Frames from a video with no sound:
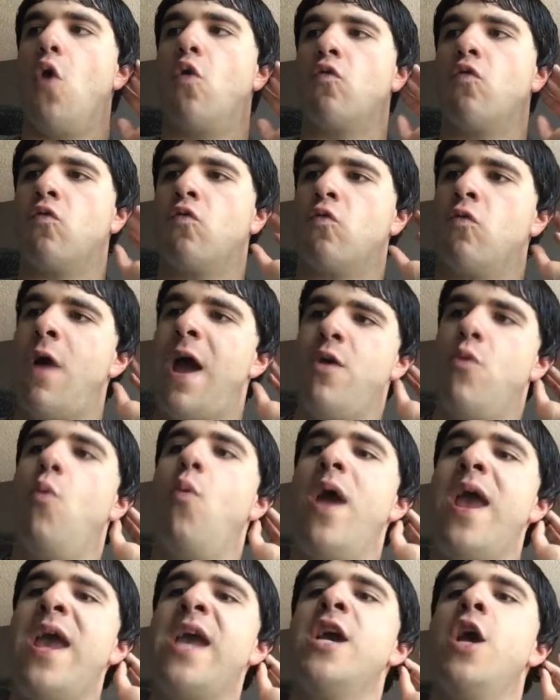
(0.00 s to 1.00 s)

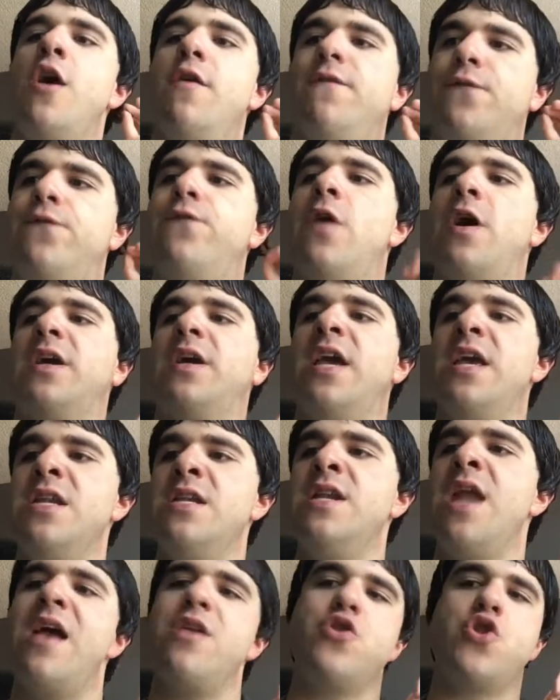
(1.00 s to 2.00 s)
right-wing fucking
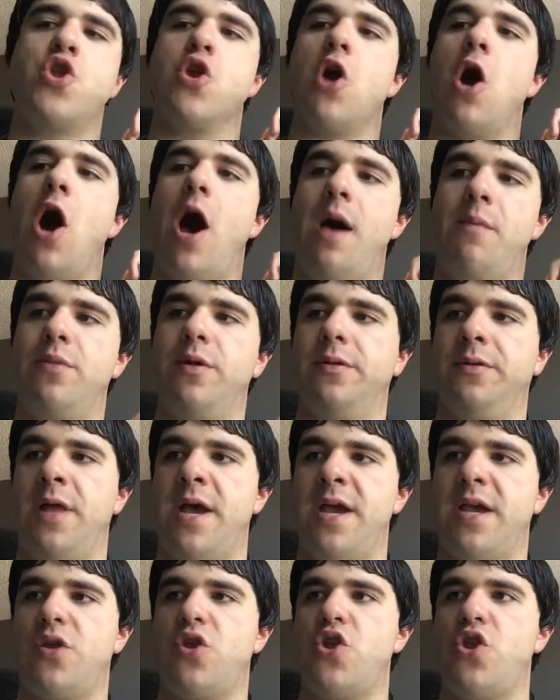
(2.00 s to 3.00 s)
nut job.
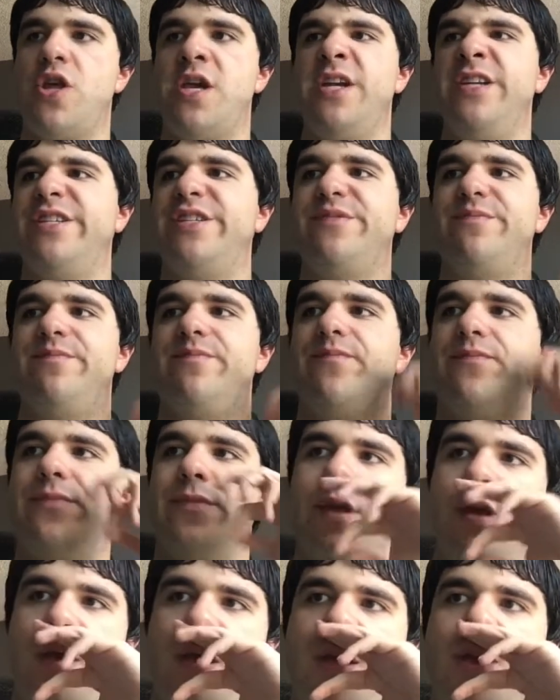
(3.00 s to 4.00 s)
Like, she's
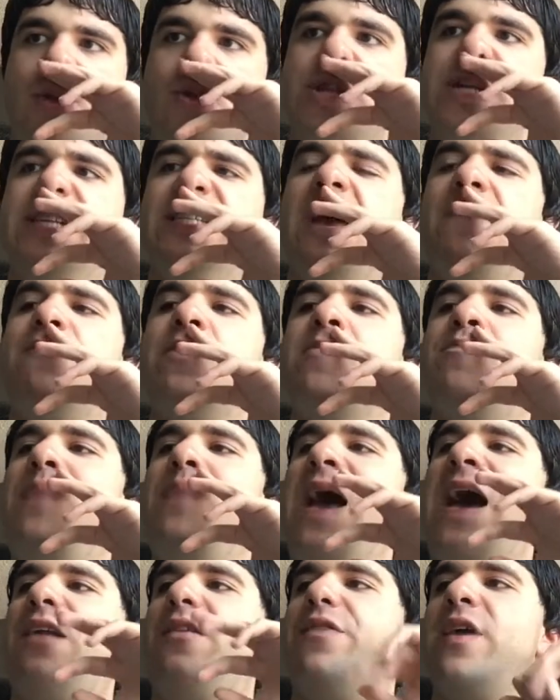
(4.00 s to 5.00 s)
every
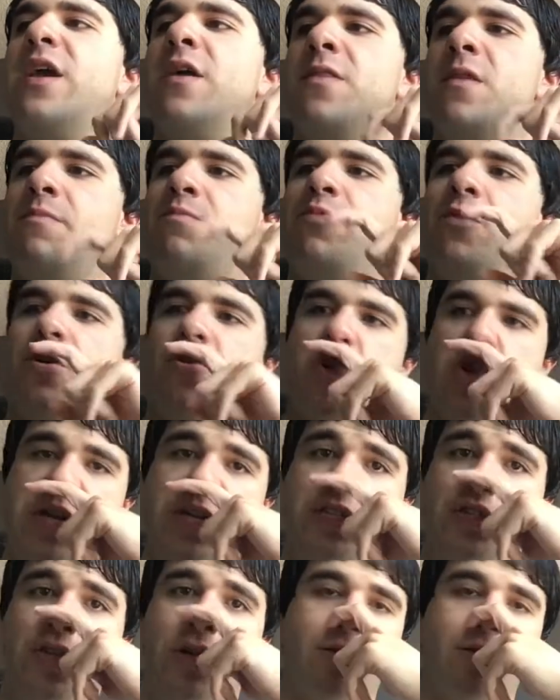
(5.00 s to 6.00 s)
bad thing in the book.
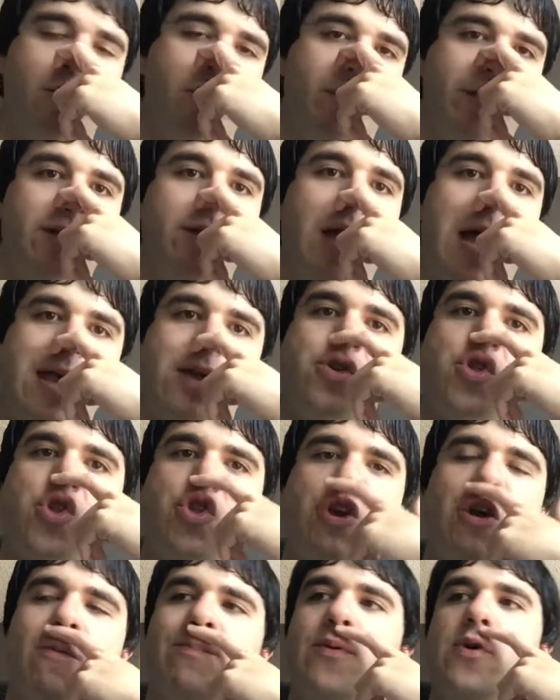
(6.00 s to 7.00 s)
She's literally like
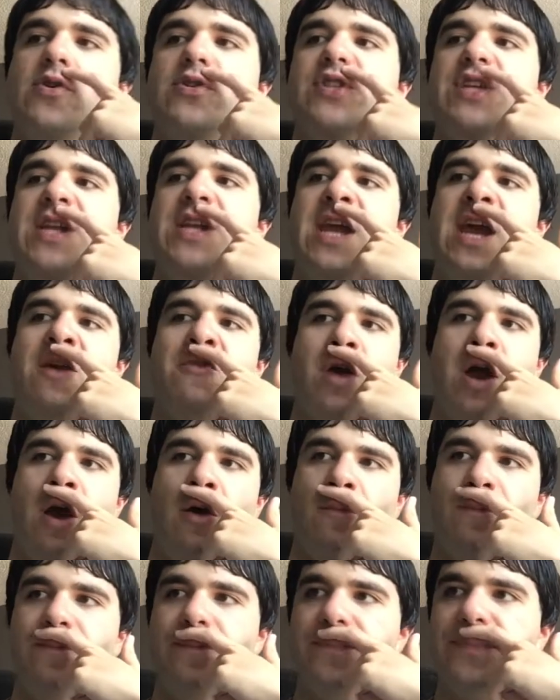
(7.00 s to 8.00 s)
Jair
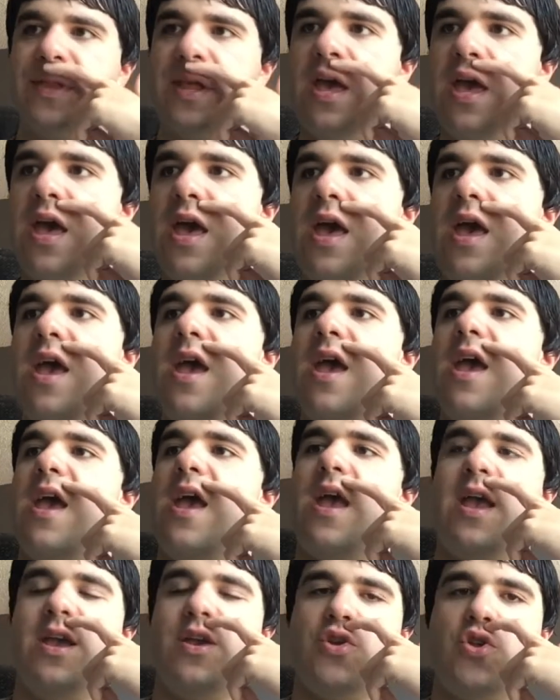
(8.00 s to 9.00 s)
Bolsonaro.
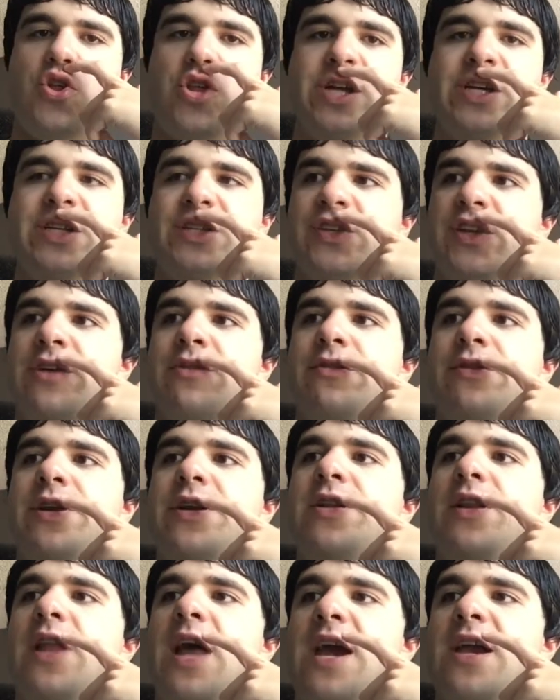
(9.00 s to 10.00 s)
She's
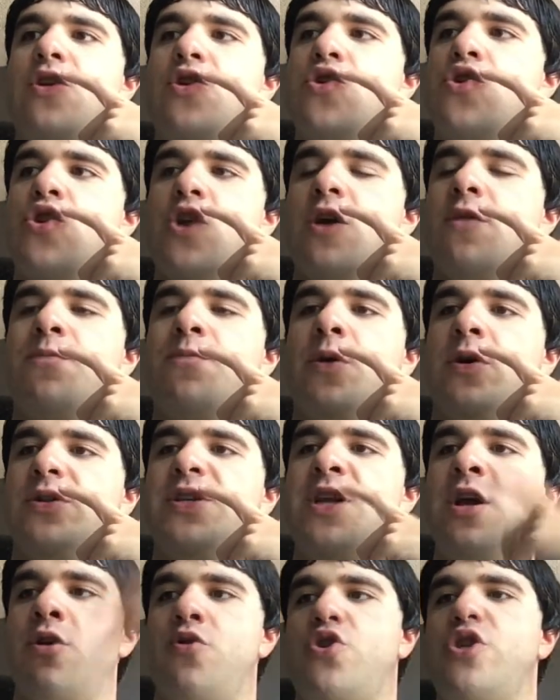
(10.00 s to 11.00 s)
literally like Jair
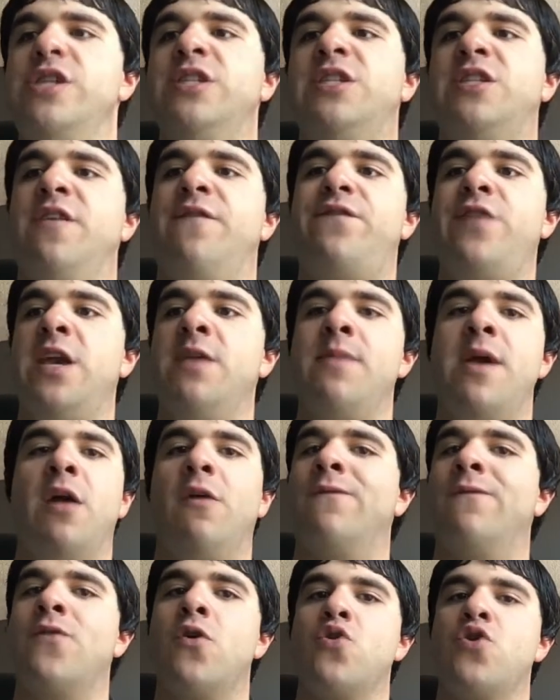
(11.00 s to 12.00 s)
Bolsonaro. She's the
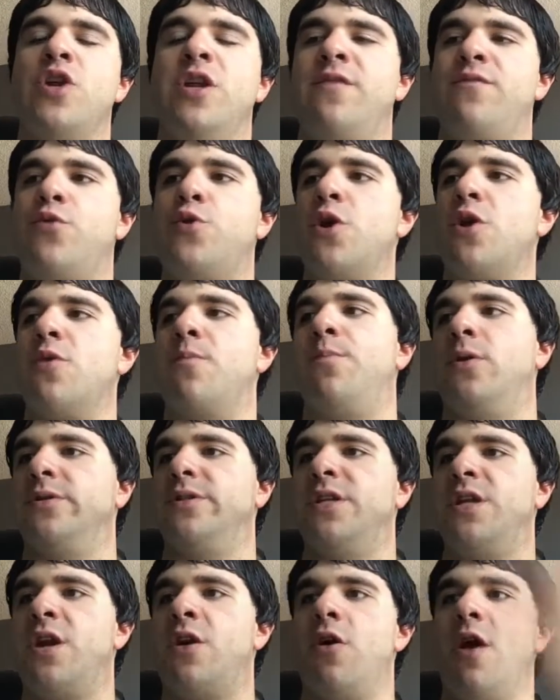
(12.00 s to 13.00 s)
female version of Jair
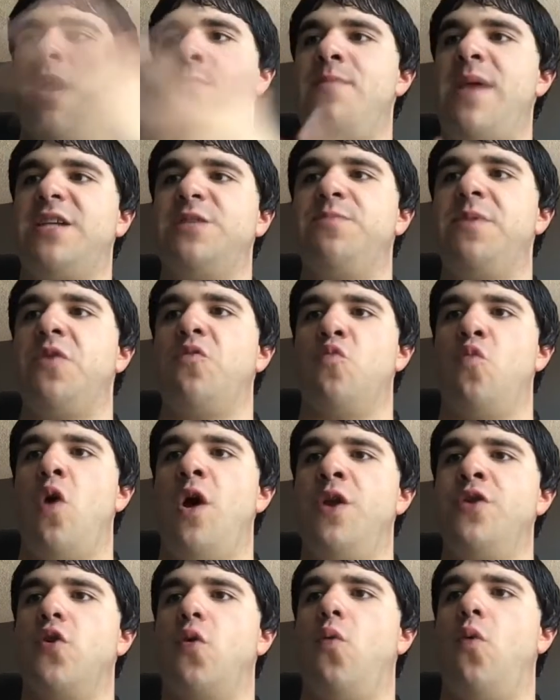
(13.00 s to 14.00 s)
Bolsonaro. It makes me
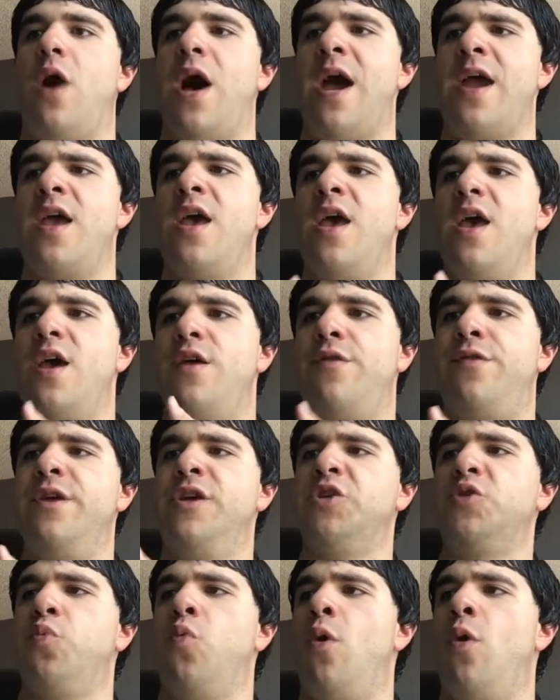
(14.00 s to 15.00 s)
wonder why
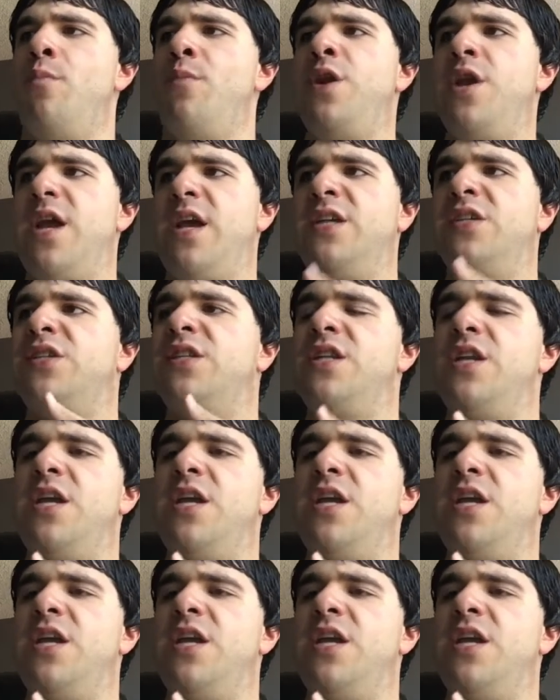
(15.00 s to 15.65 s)
this woman is